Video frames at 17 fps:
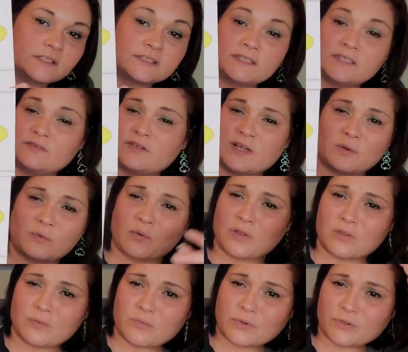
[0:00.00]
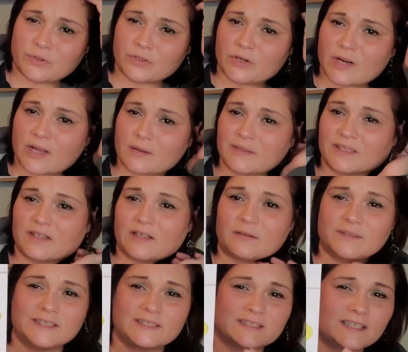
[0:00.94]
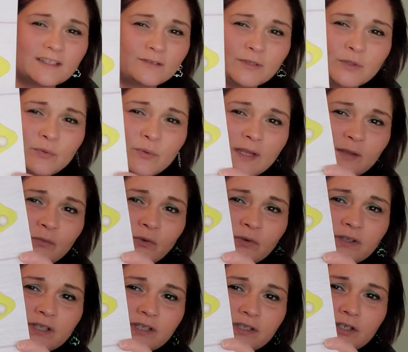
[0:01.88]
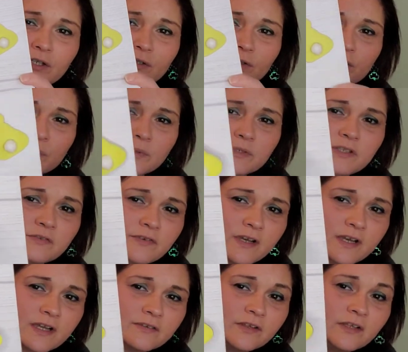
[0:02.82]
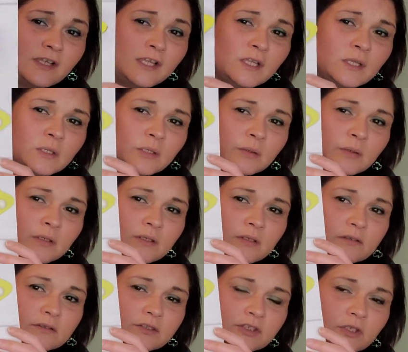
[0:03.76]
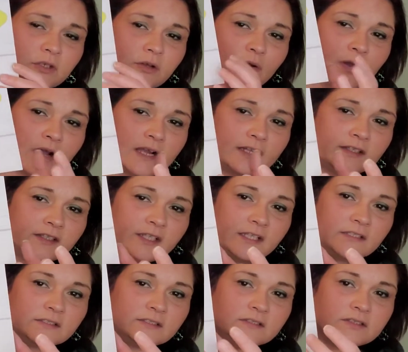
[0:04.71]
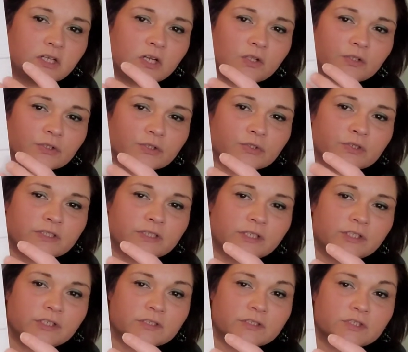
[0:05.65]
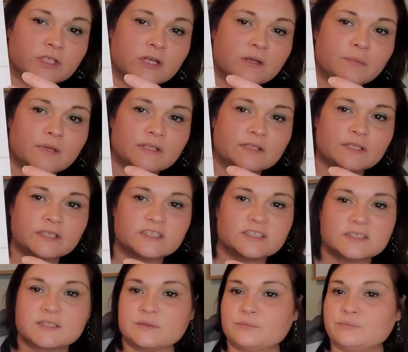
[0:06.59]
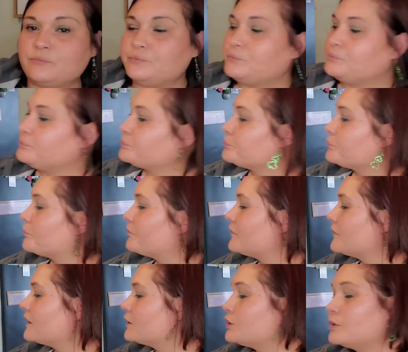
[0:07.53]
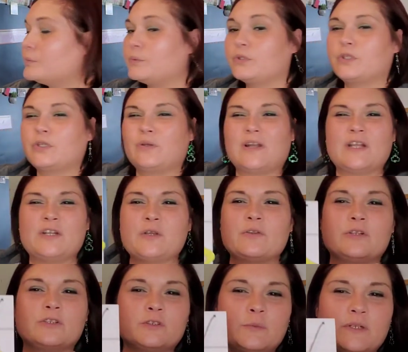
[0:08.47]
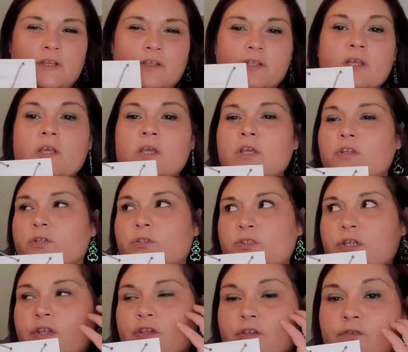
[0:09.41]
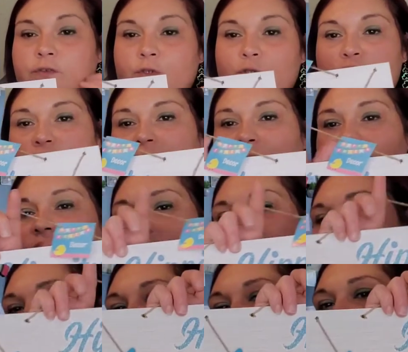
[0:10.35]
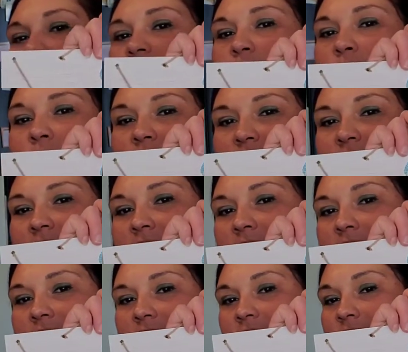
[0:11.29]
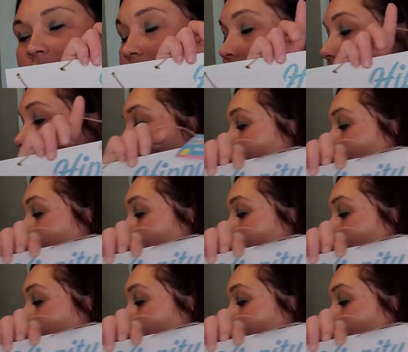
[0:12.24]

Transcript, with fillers: this even at Walmart or Hobby Lobby, it's going to be way more than a dollar twenty-five. So I think Dollar Tree did a good job on this. Super cute. And I know there's been there's other versions, but this was just the one that I liked.